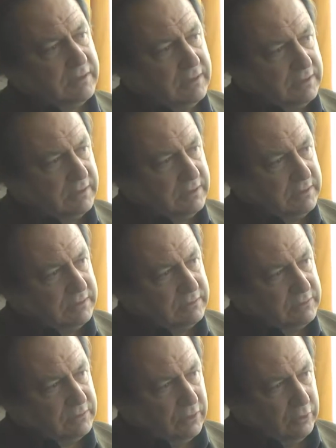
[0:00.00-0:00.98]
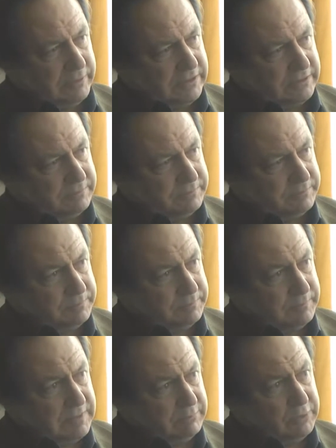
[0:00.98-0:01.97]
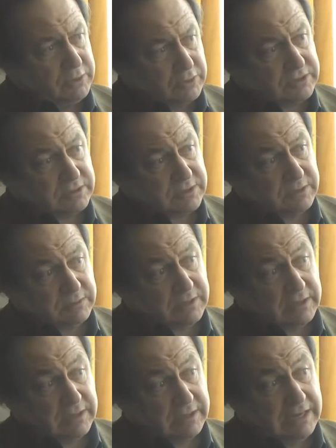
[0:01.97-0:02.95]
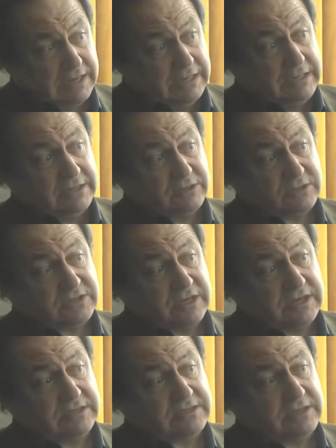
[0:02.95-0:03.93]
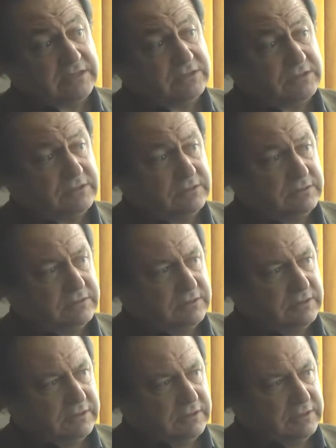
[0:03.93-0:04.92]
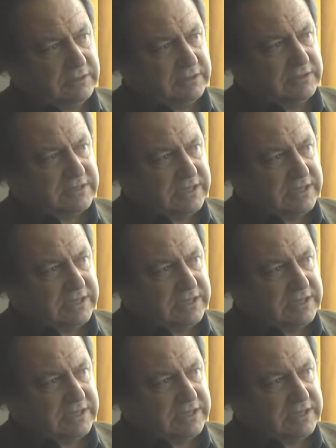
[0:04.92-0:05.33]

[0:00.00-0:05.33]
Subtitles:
globally, because it's a highly industrialized country. that